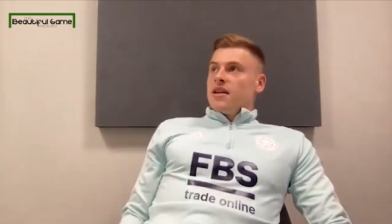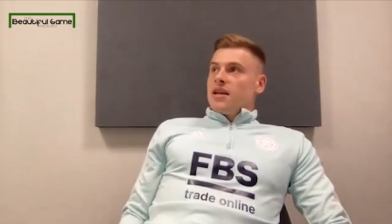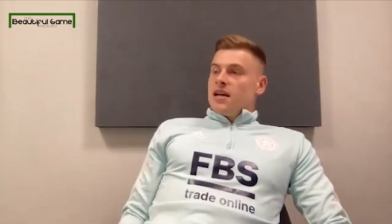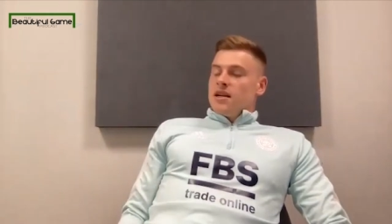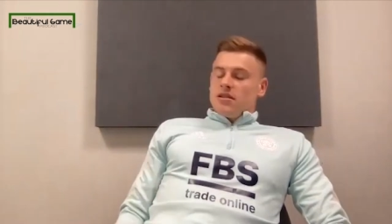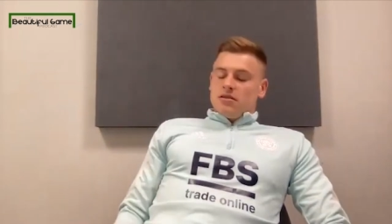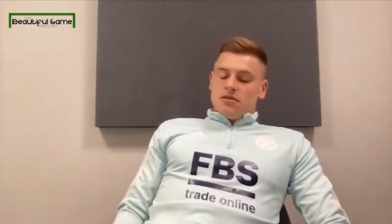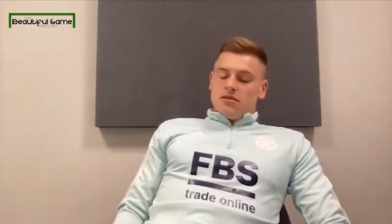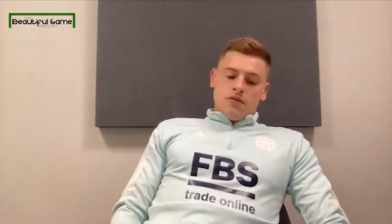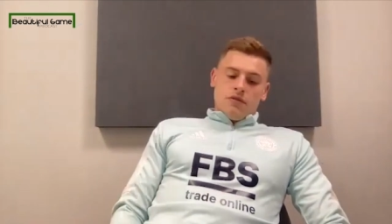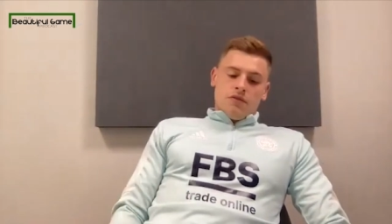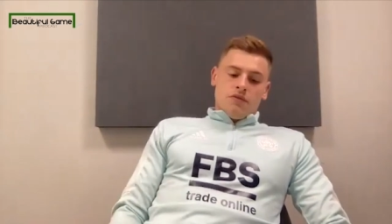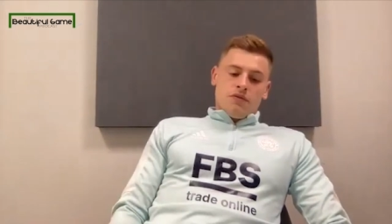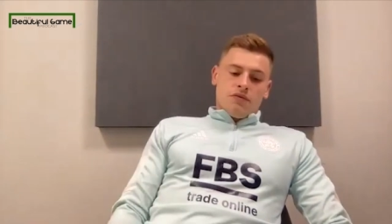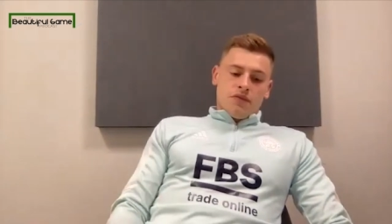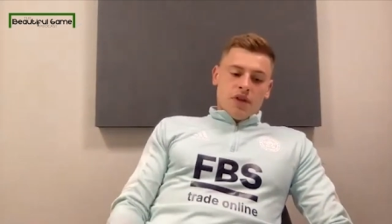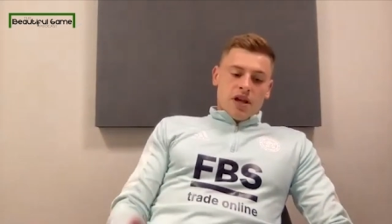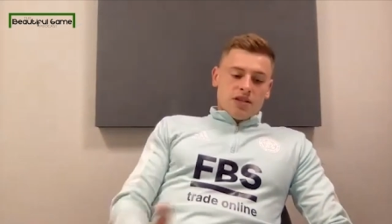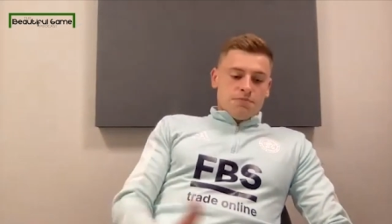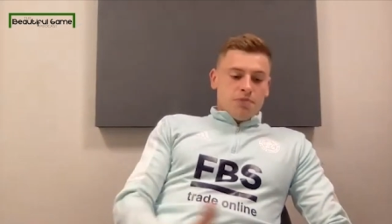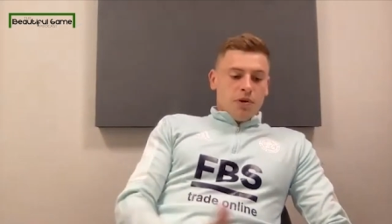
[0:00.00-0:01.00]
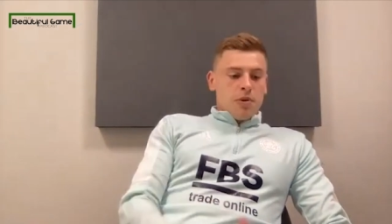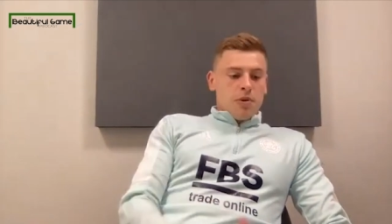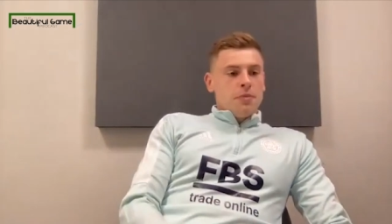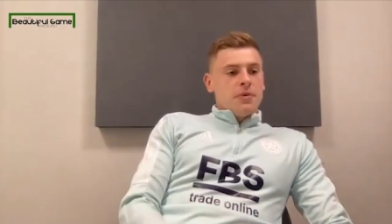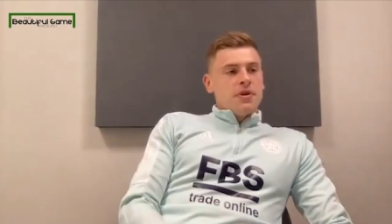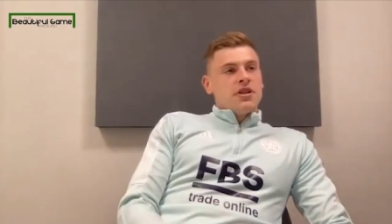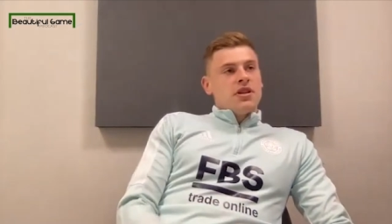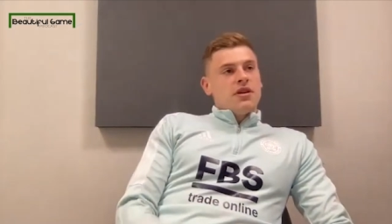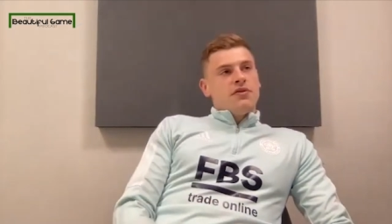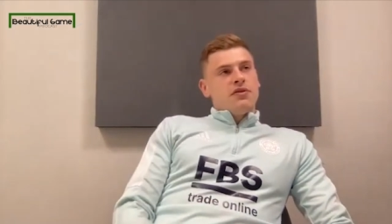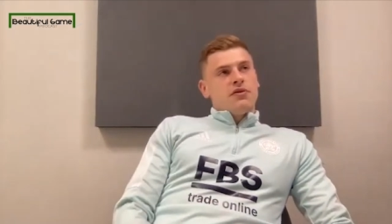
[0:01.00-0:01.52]
I think it, it's
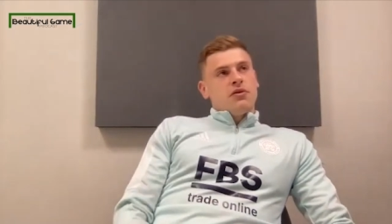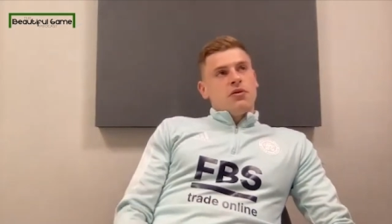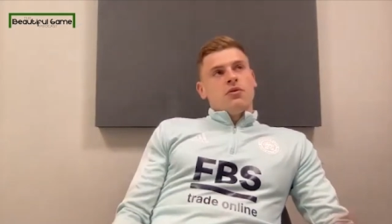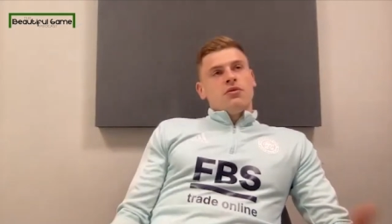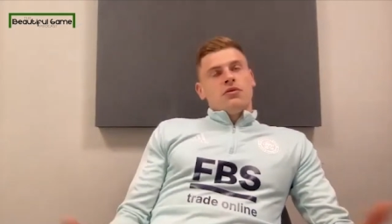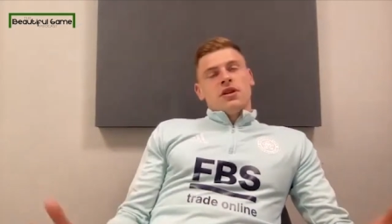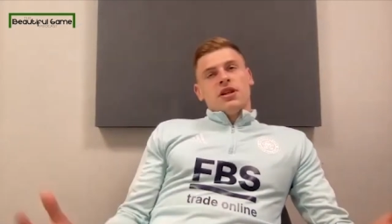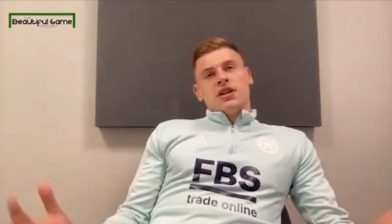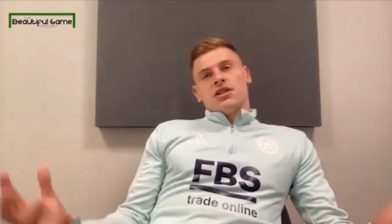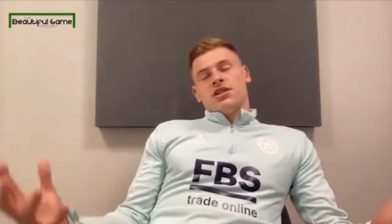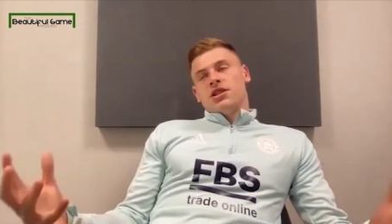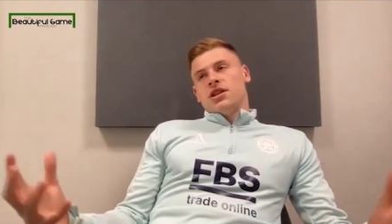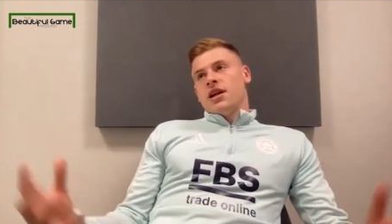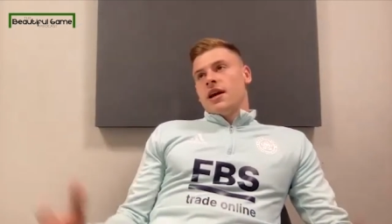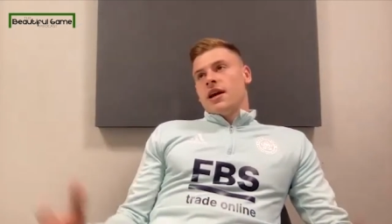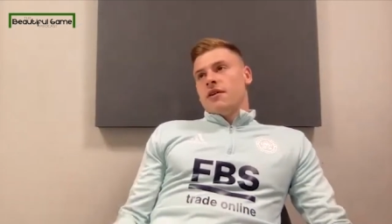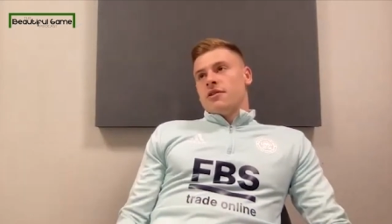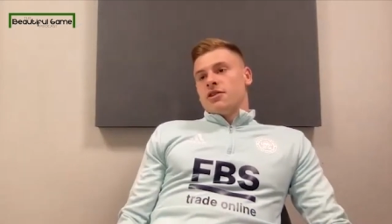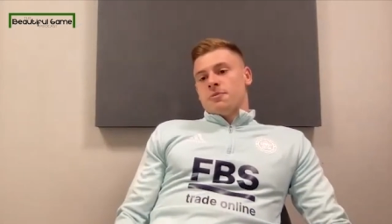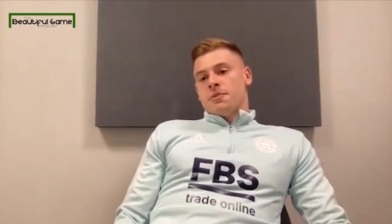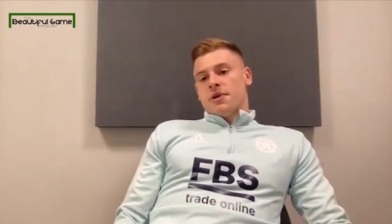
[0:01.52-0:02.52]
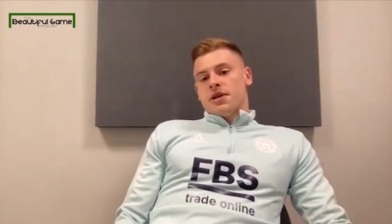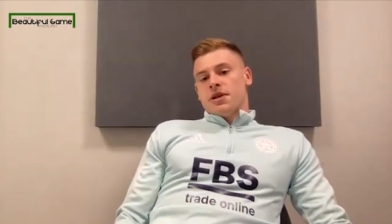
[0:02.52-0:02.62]
probably been difficult this year.